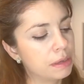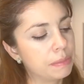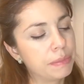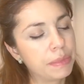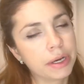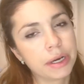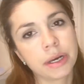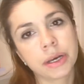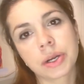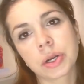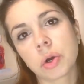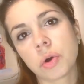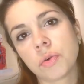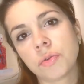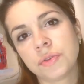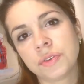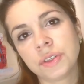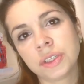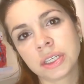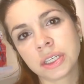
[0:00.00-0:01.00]
but
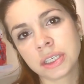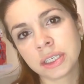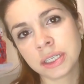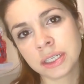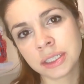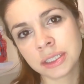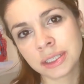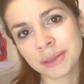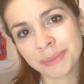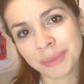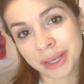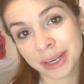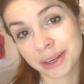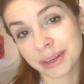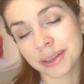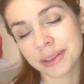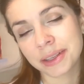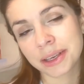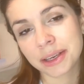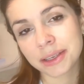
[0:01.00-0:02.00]
hopefully the
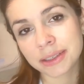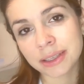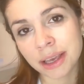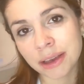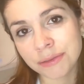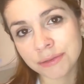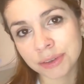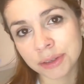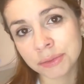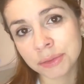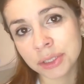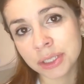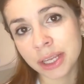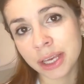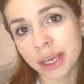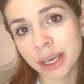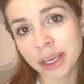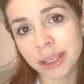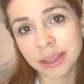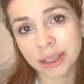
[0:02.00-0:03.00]
medical exam from
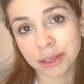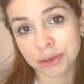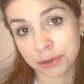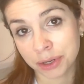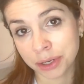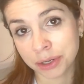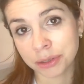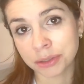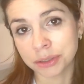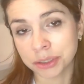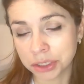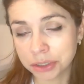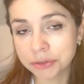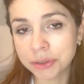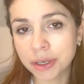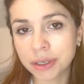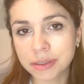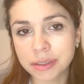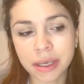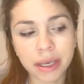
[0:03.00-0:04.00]
today, the cranial nerve
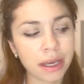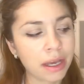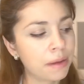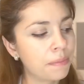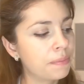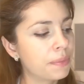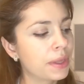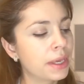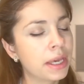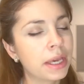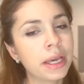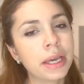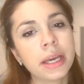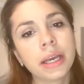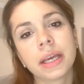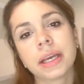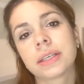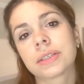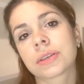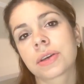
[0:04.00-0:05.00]
exam,
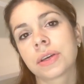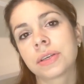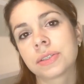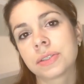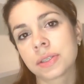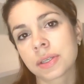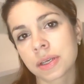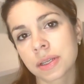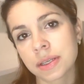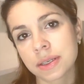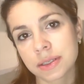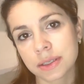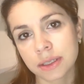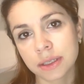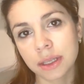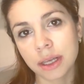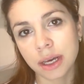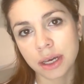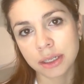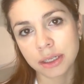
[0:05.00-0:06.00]
is going to tell us a
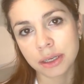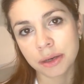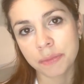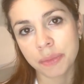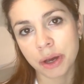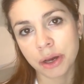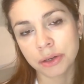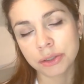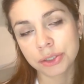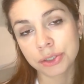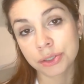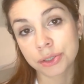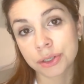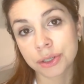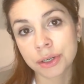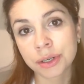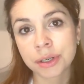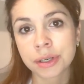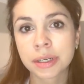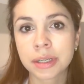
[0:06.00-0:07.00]
lot about
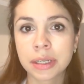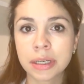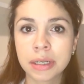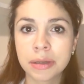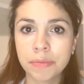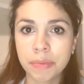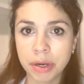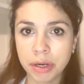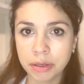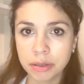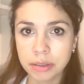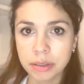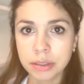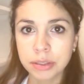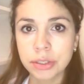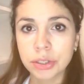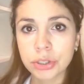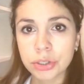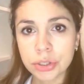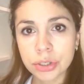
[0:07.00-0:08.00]
your medical
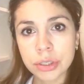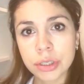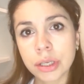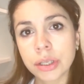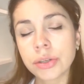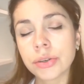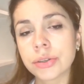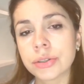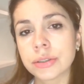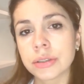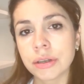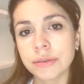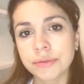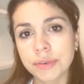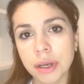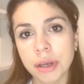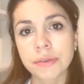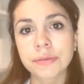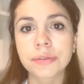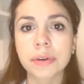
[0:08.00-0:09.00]
condition that you're
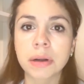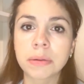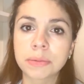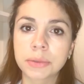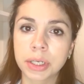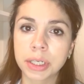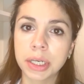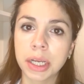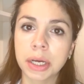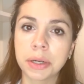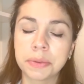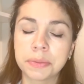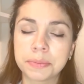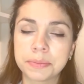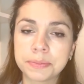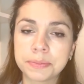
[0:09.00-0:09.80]
suffering from right now.